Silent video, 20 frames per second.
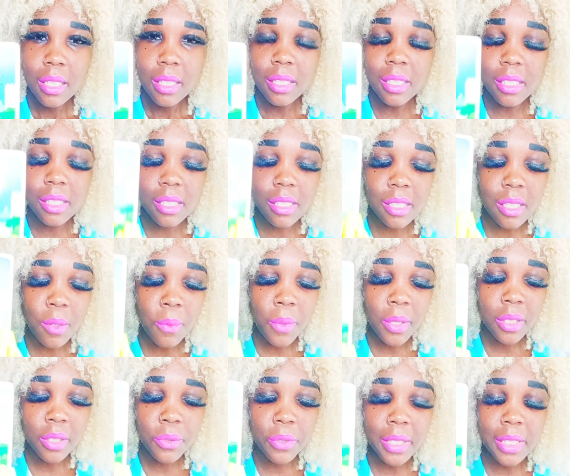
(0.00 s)
This is
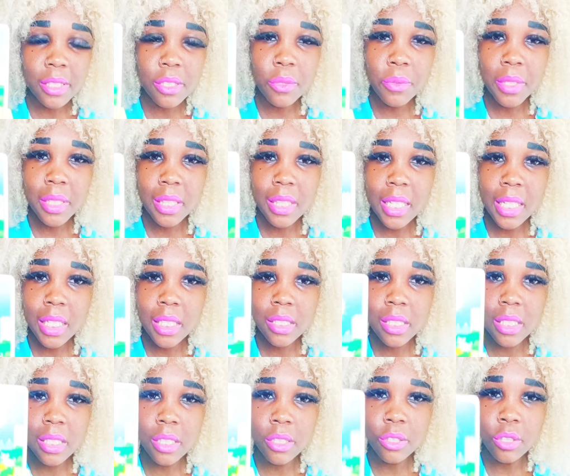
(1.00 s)
someone who is doing things
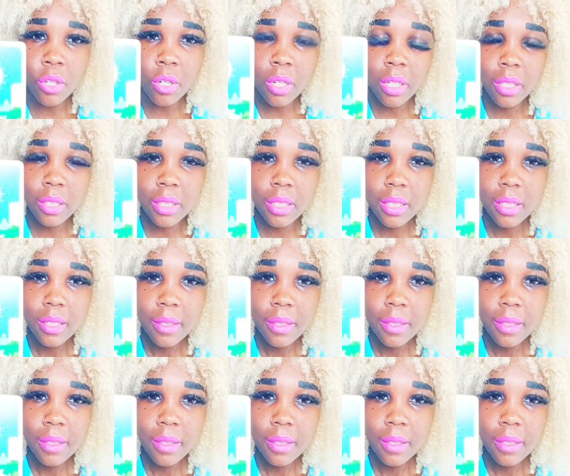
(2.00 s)
in the dark,